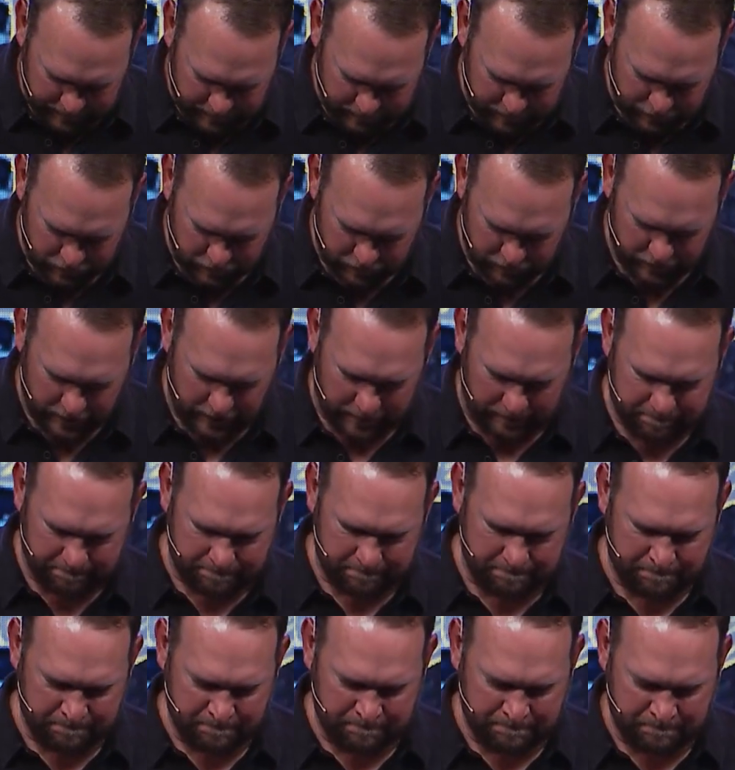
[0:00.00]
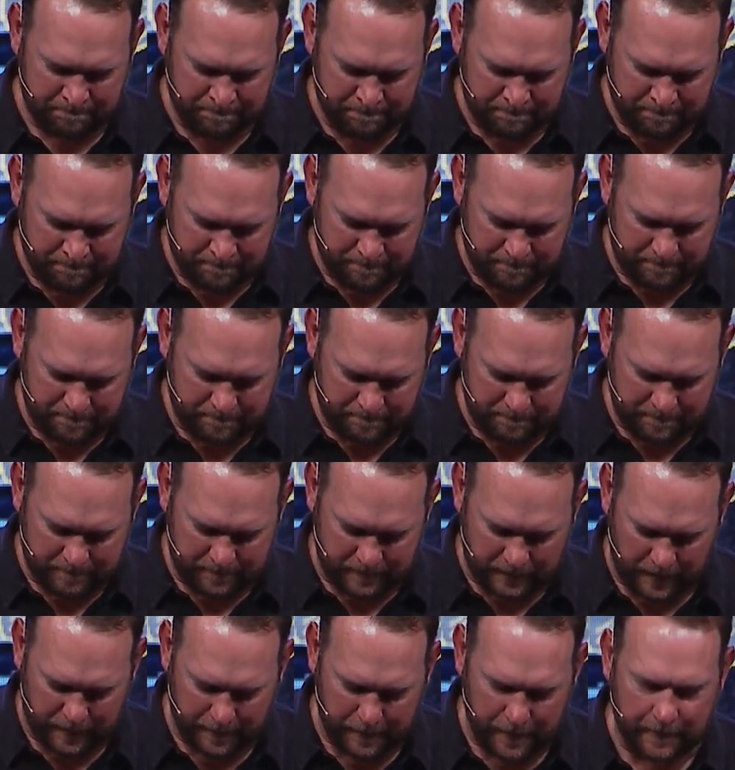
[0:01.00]
In your name,
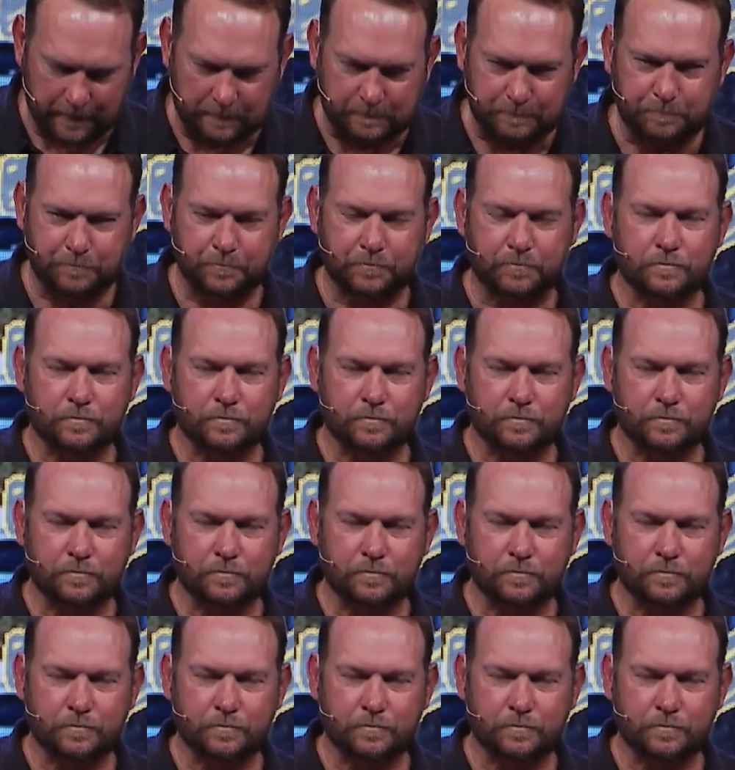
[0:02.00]
amen.